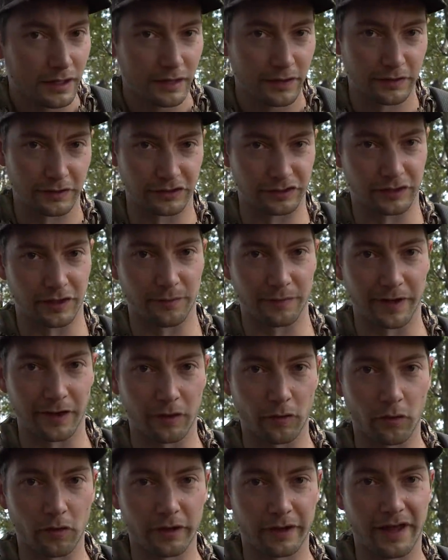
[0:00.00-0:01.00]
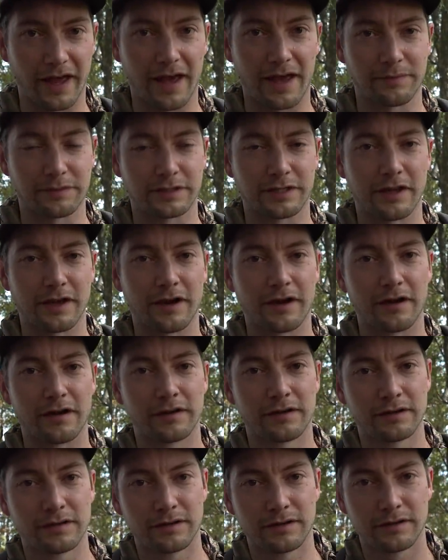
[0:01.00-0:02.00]
There's some acorn caps there,
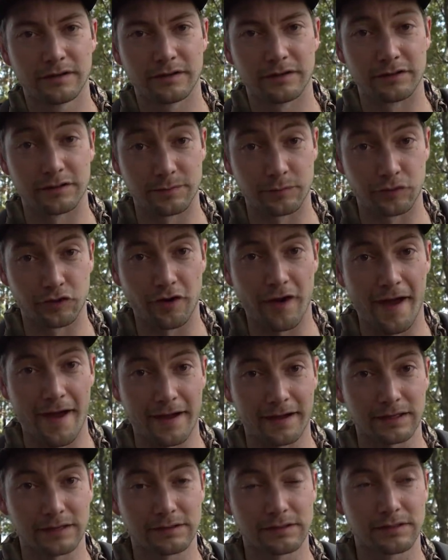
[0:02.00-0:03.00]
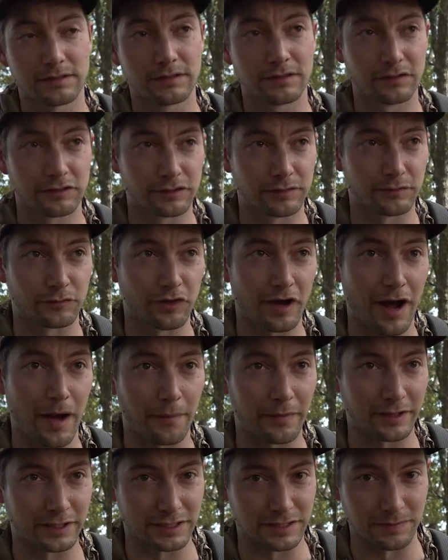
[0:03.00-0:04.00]
there's some tracks, there's some
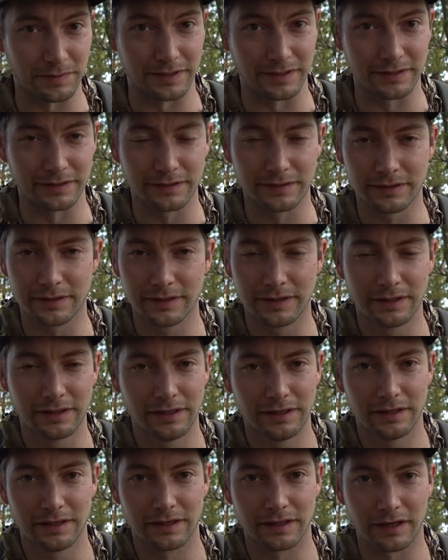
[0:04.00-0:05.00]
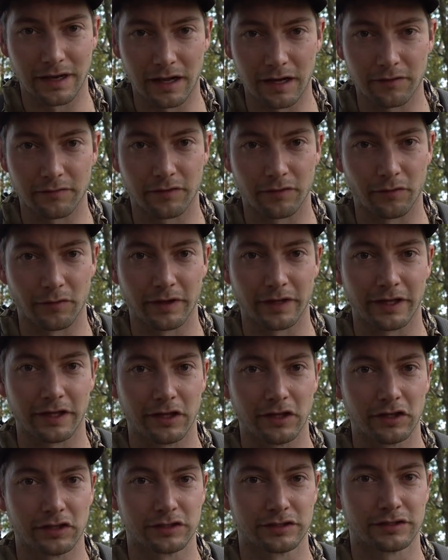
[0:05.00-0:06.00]
droppings, but none of it really
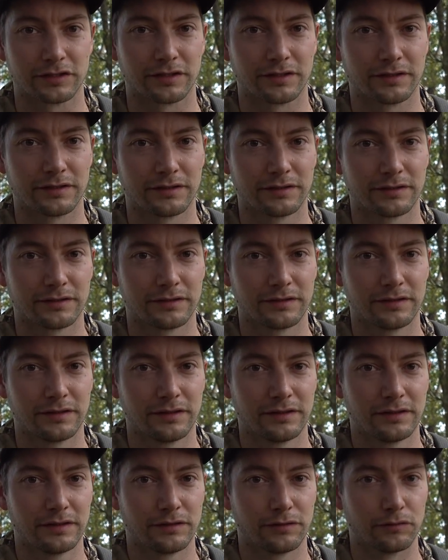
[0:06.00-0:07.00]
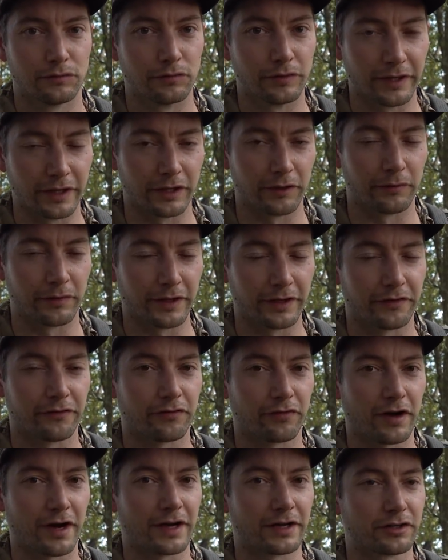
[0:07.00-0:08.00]
looks really
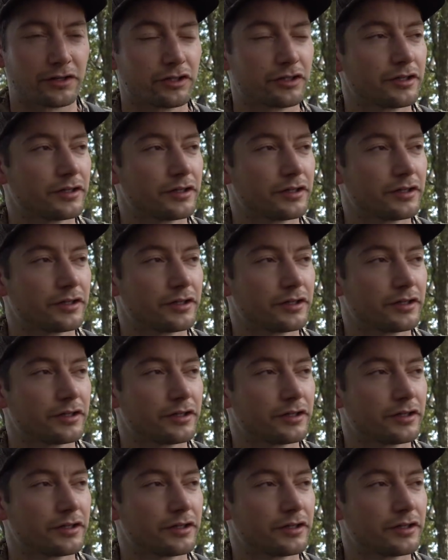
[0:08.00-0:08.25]
fresh.